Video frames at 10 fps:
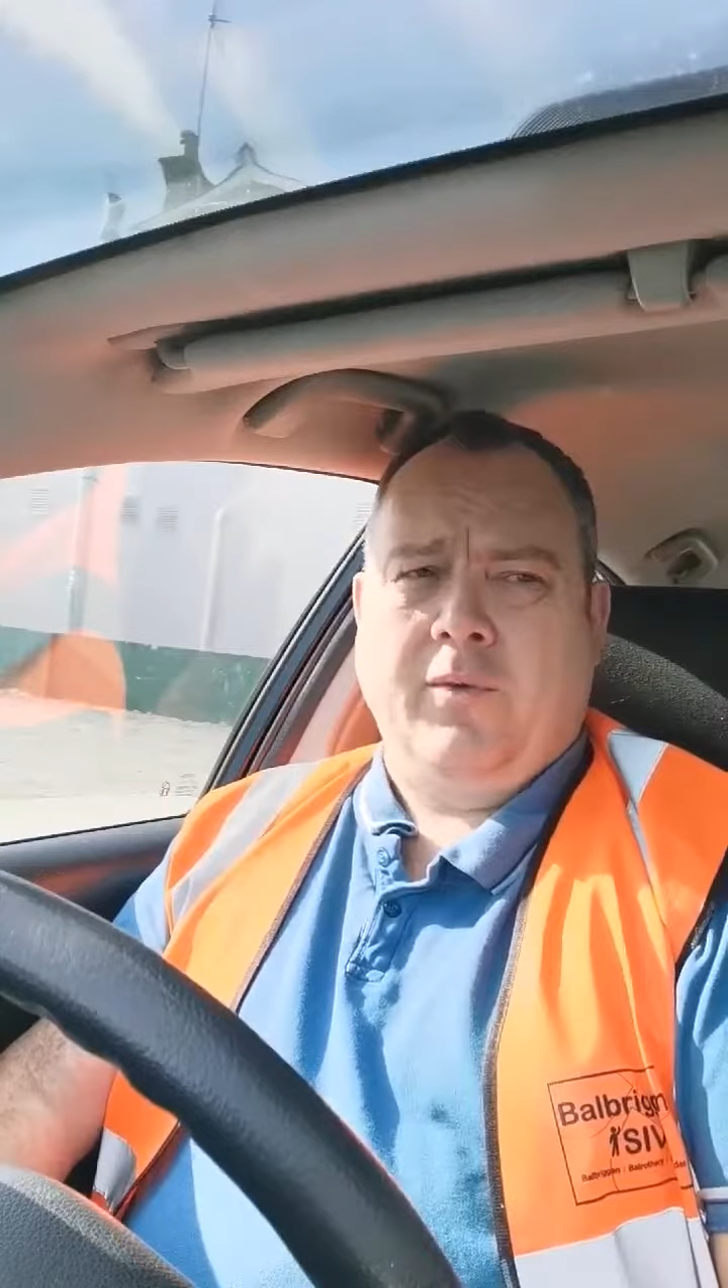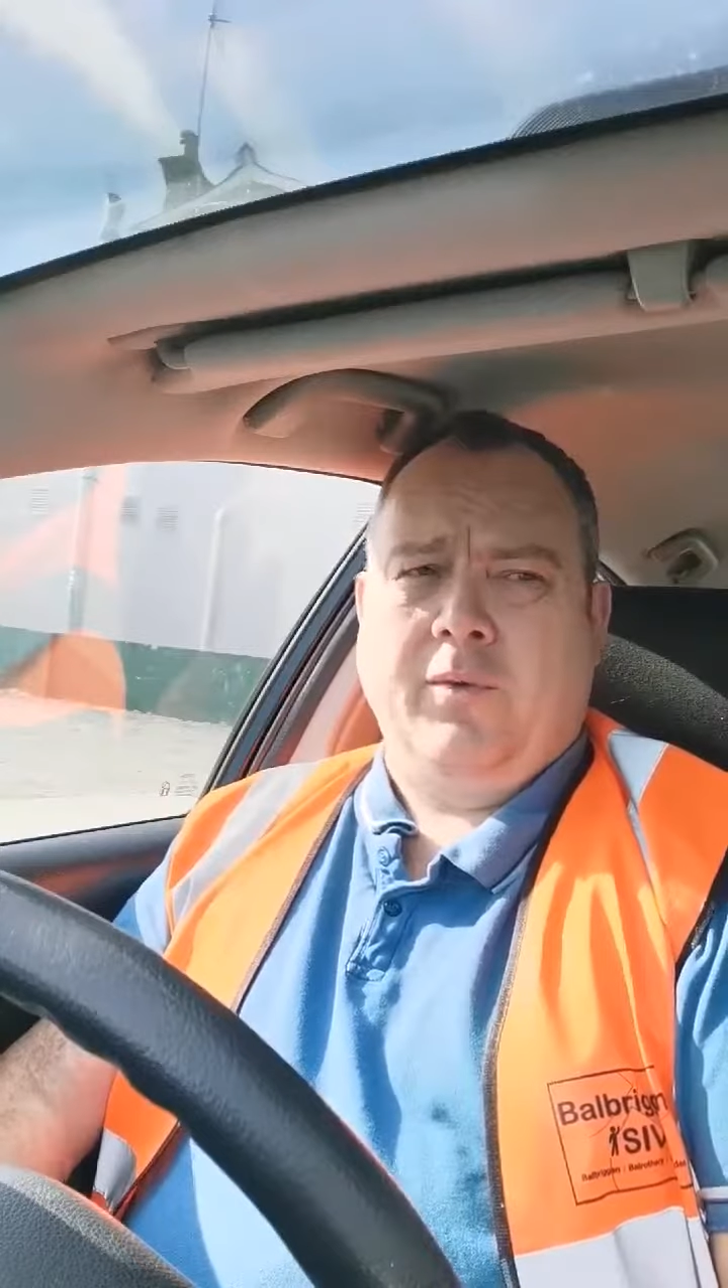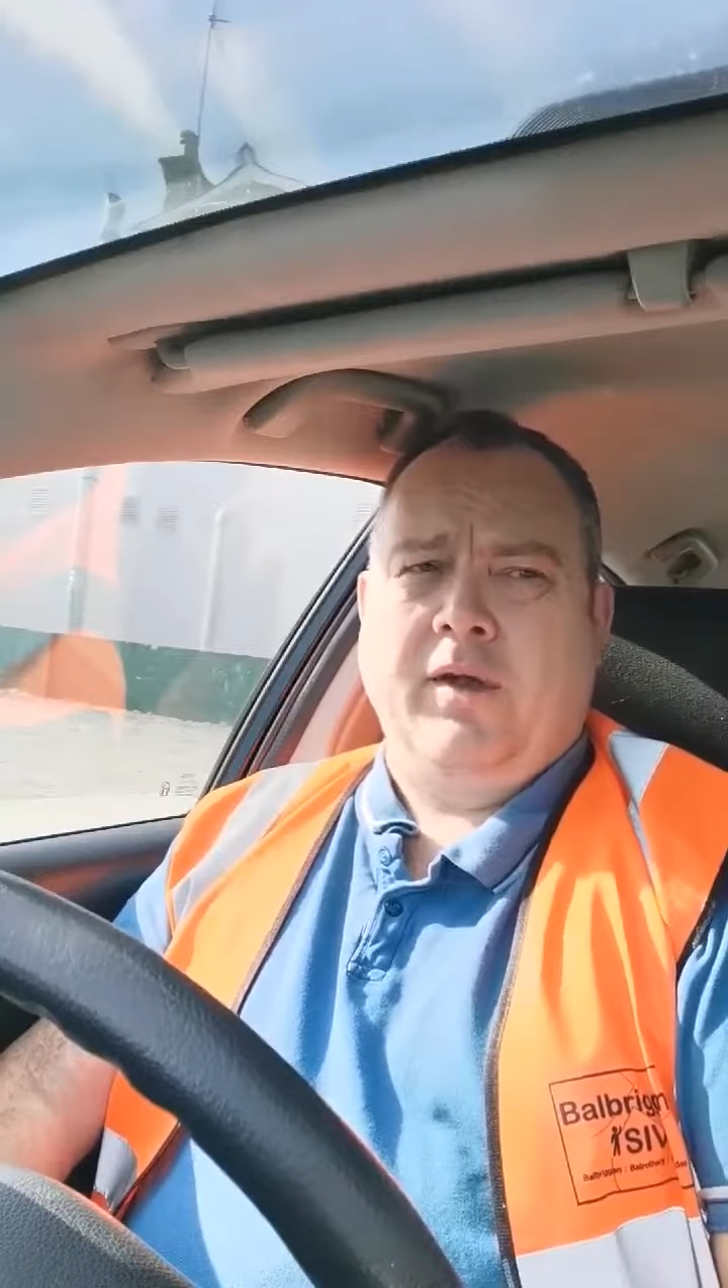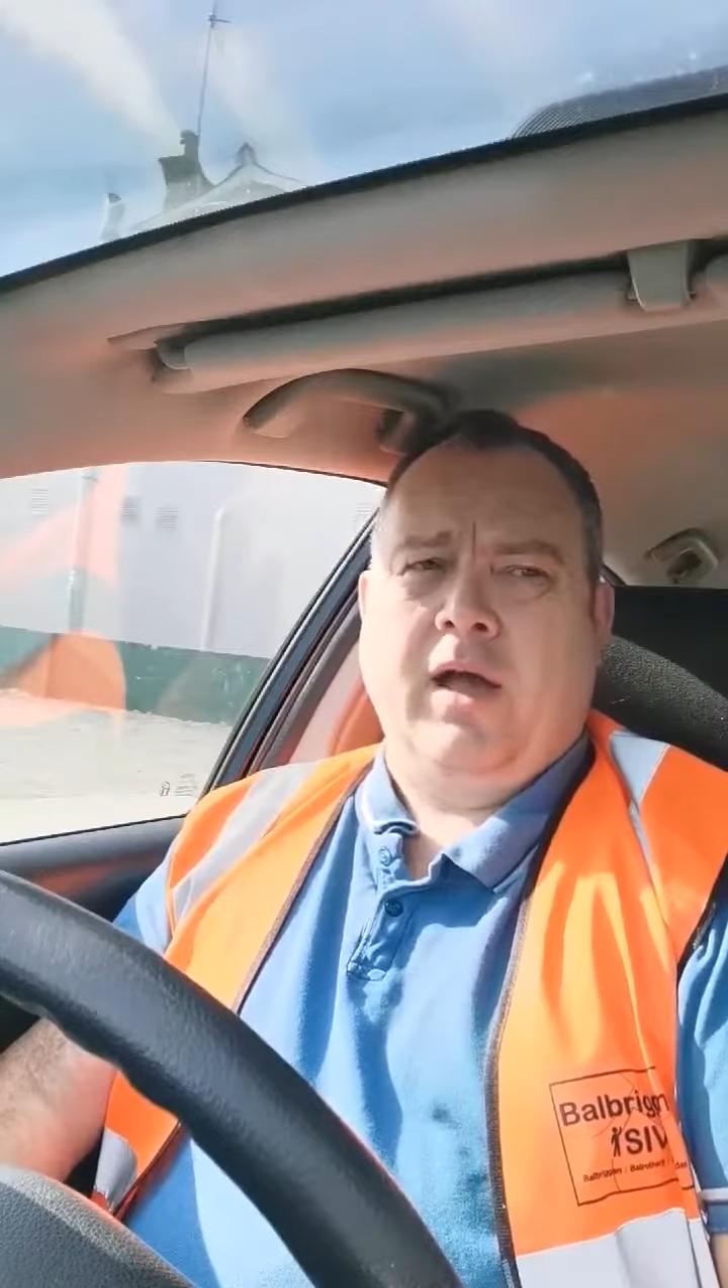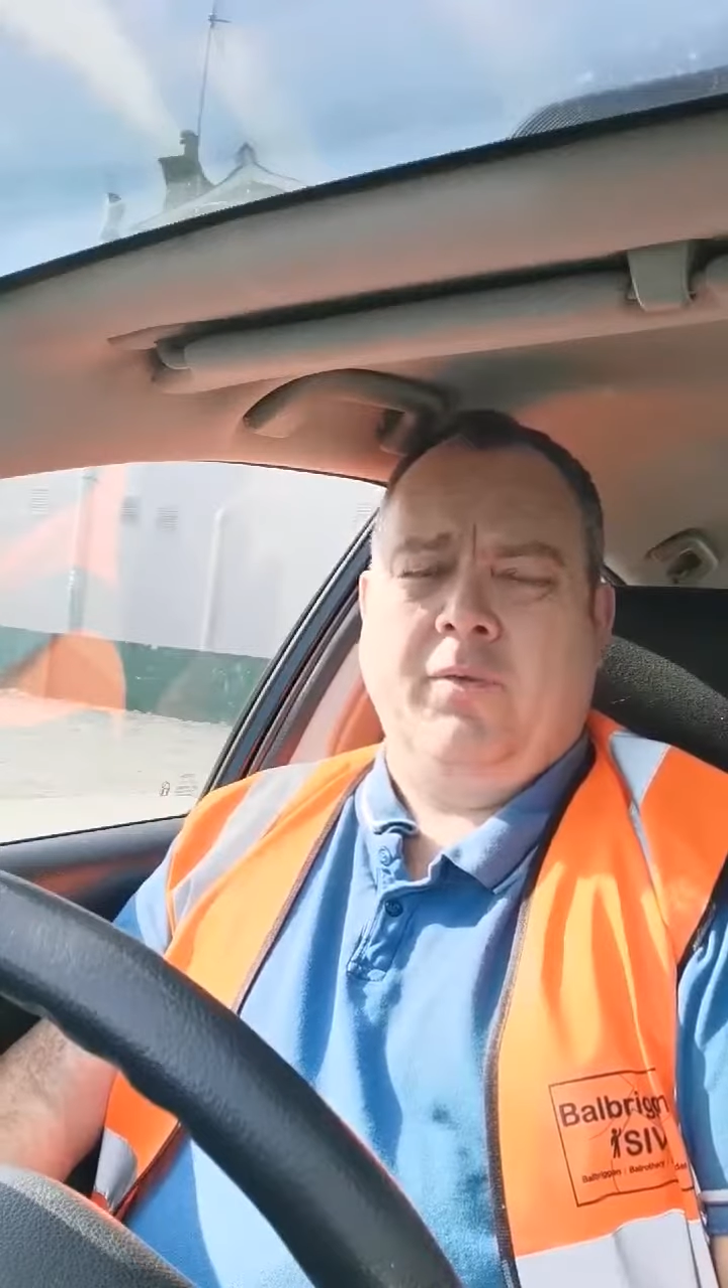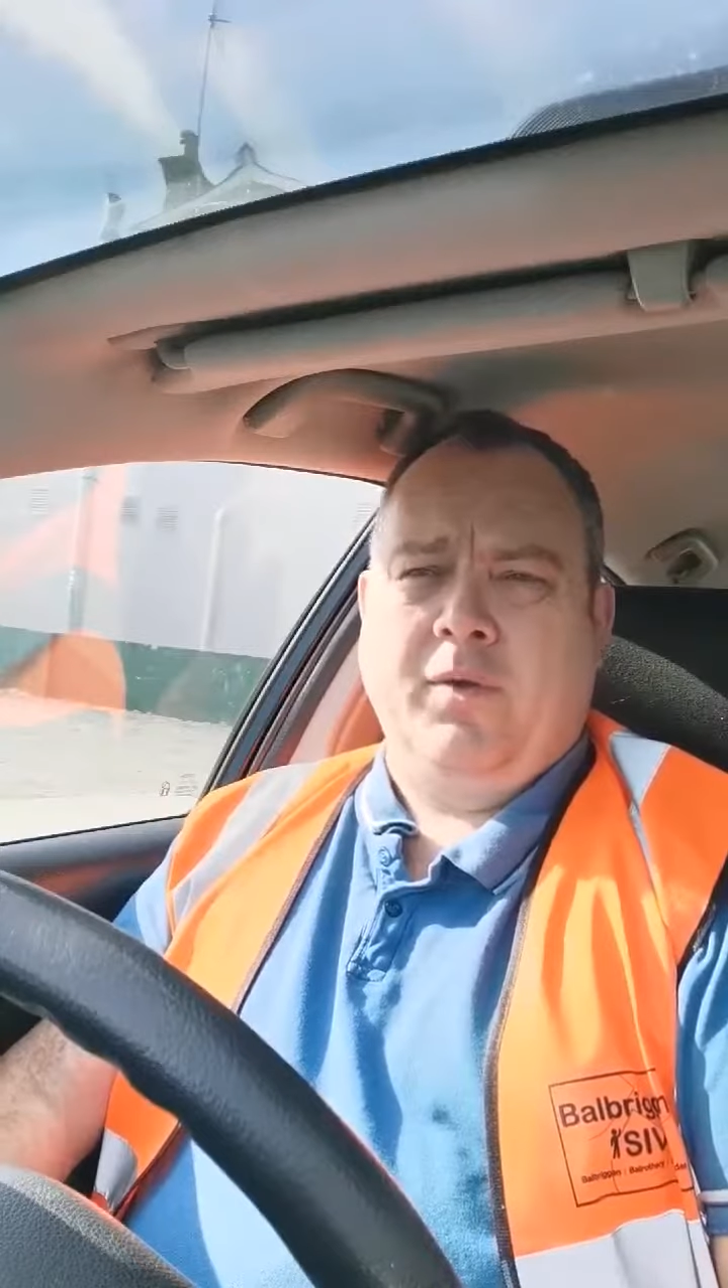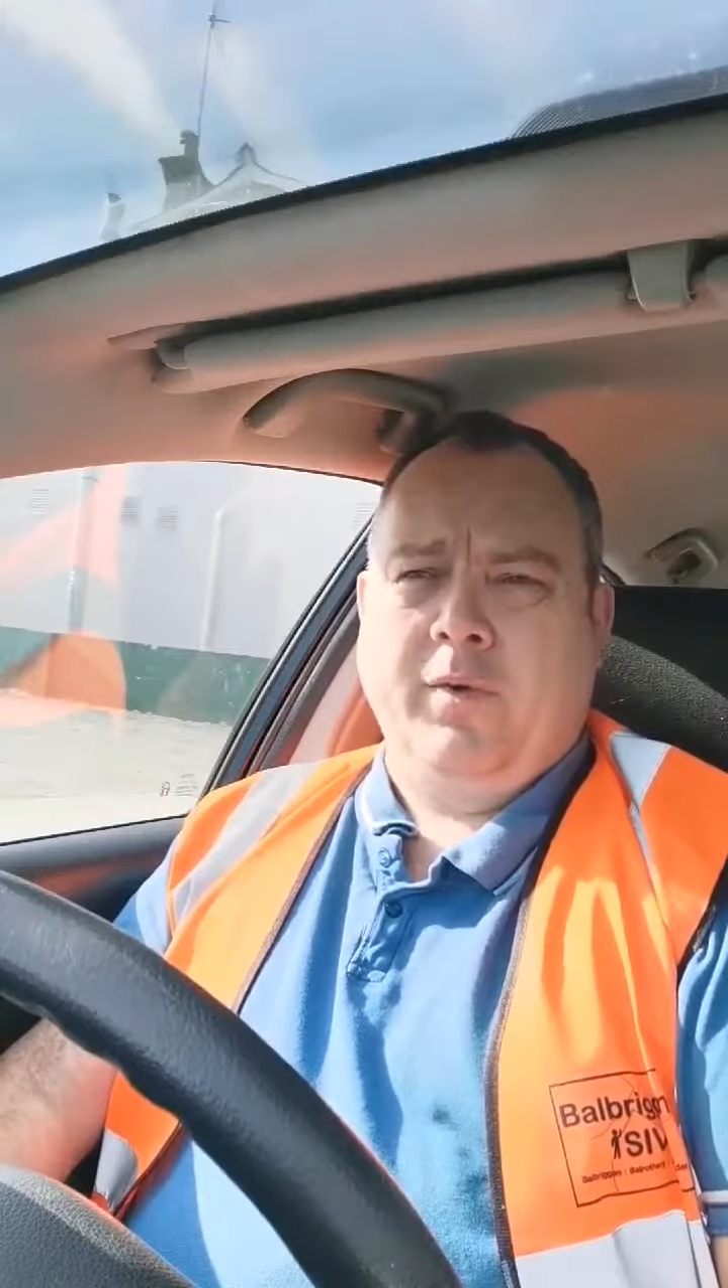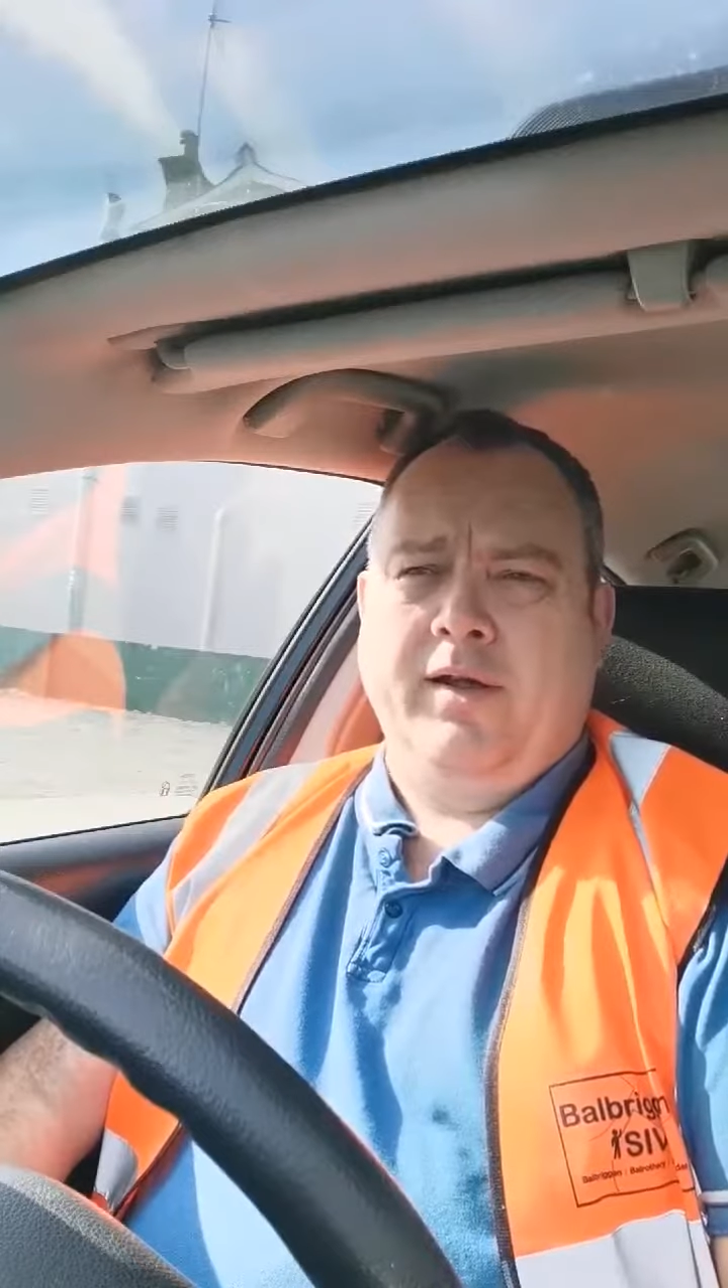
and we will, and we